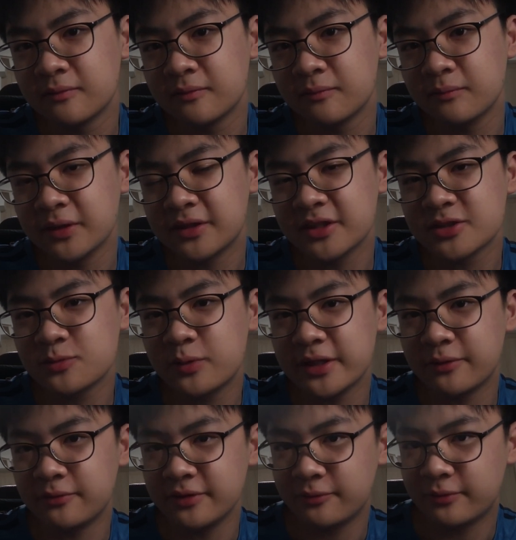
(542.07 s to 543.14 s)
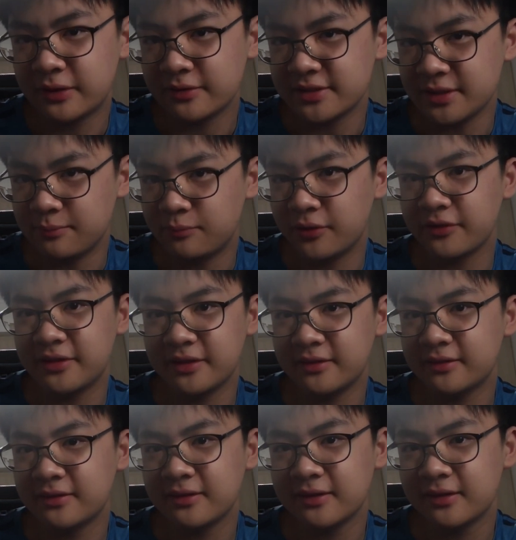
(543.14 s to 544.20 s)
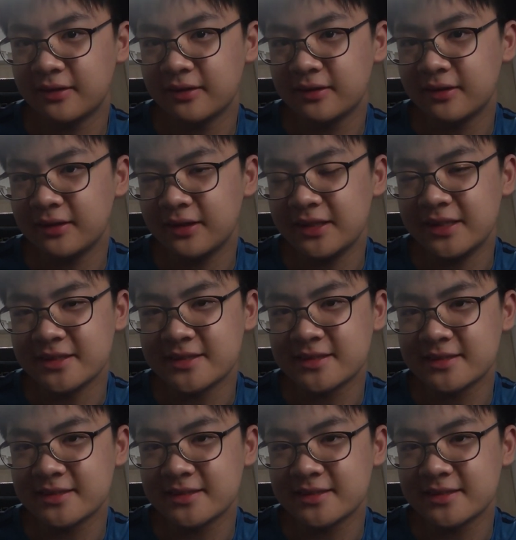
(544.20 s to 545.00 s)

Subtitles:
Because what was important is